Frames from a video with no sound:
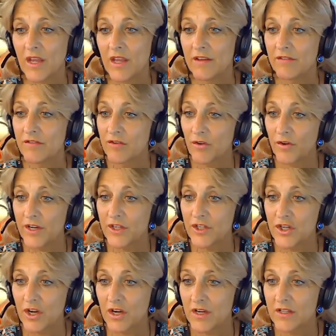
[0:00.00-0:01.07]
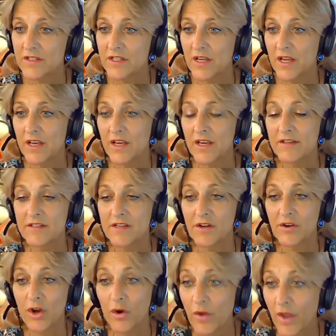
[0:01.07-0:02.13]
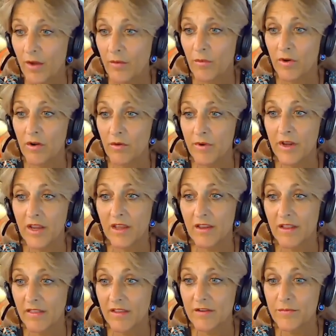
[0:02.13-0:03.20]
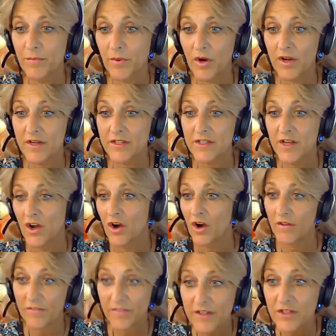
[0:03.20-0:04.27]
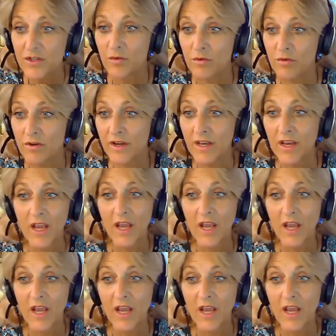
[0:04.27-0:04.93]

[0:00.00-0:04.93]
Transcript: his screenshots and he's going okay we're going in at this price on this coin